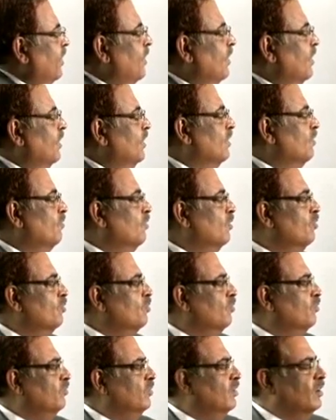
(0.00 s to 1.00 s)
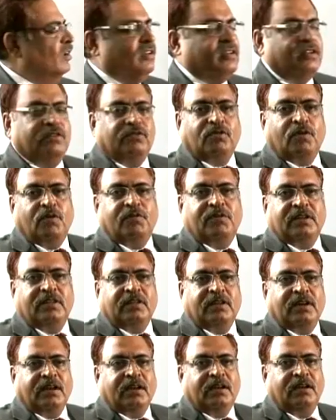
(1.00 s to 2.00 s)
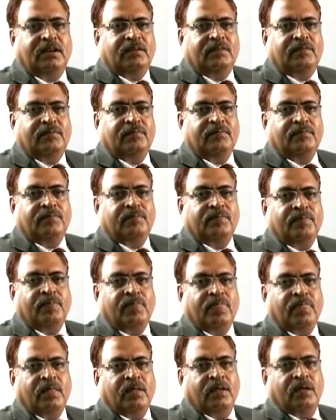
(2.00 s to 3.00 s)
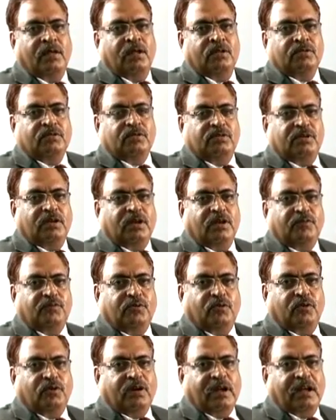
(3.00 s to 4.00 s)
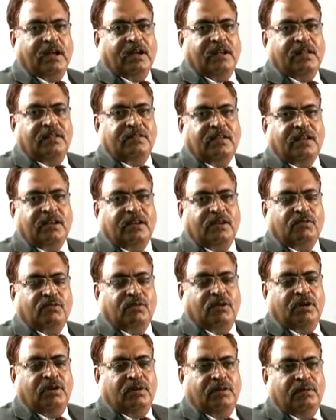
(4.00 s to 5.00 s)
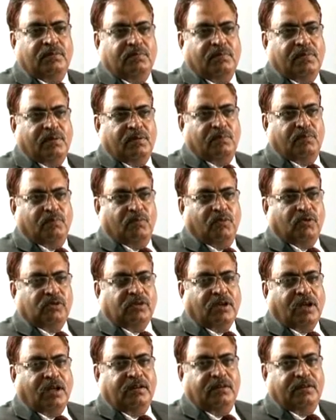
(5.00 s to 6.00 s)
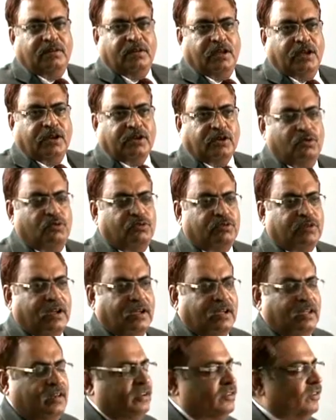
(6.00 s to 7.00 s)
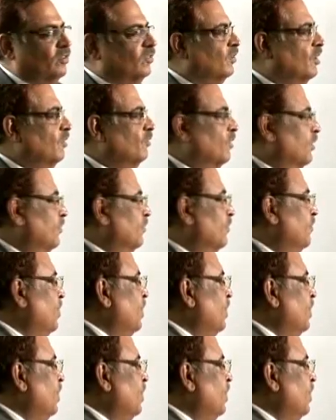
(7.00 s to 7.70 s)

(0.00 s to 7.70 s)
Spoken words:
angle equal to cosecant ratio of another angle. So therefore angles are equal, both are acute angle, it is given.